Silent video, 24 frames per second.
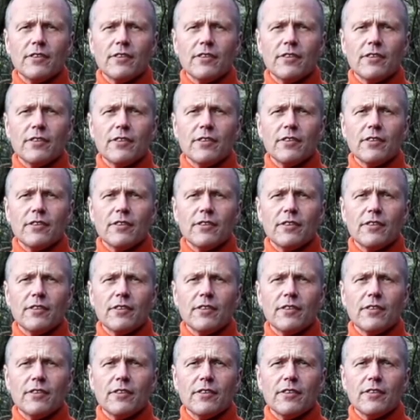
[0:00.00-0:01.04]
North Sea
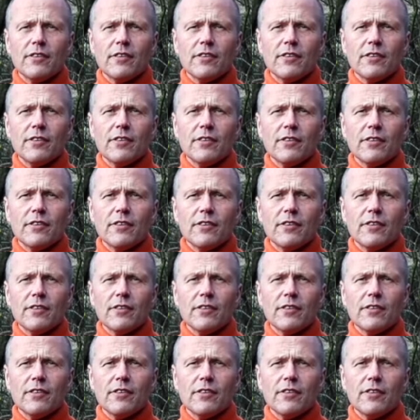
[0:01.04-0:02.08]
Clothing have been around for a few
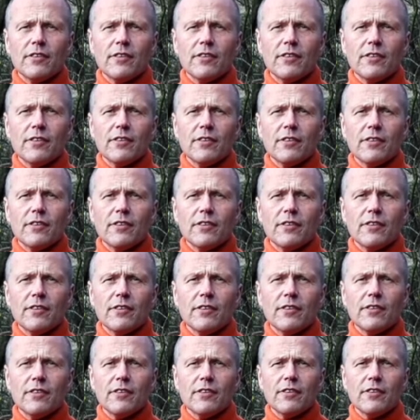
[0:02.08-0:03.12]
years now, and they
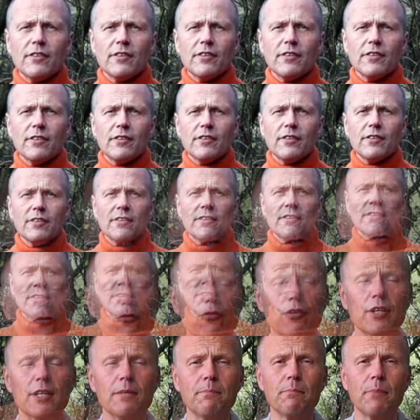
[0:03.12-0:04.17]
trace their
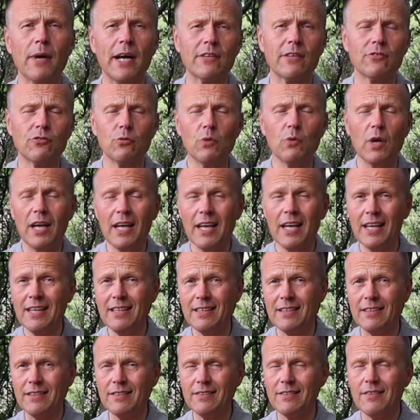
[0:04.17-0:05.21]
history back to
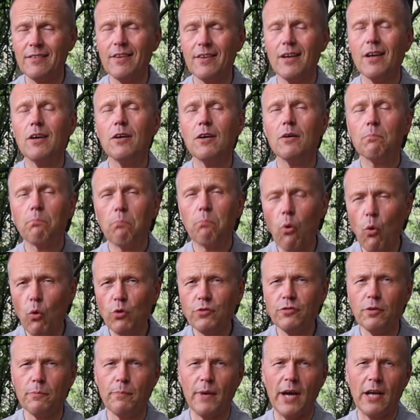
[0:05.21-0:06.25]
London's
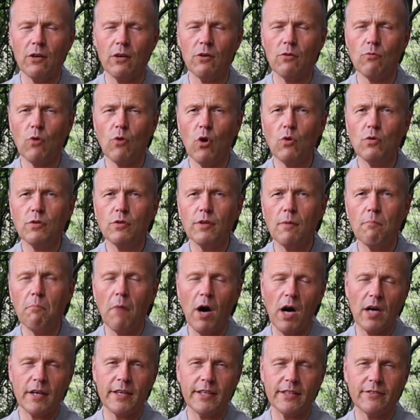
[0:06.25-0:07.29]
Portobello Road
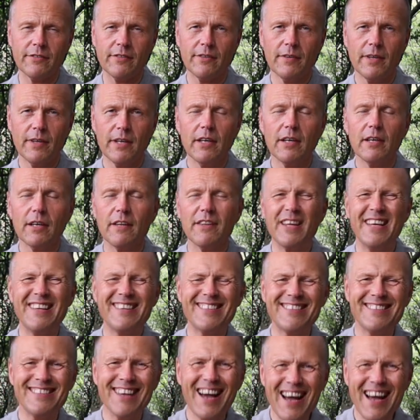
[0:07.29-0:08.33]
Market, and they
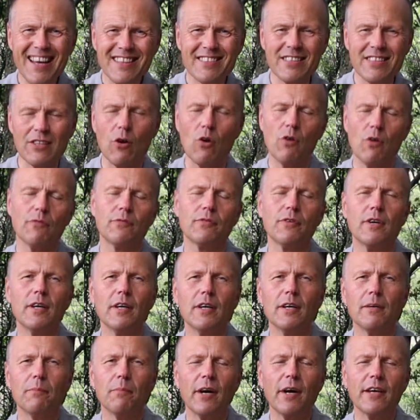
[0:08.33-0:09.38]
started
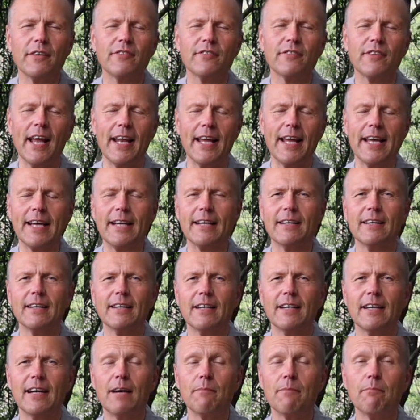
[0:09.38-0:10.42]
off by selling
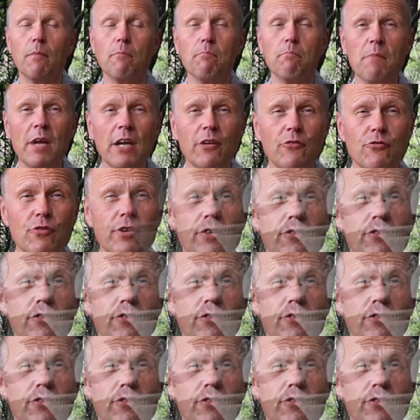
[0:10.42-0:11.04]
military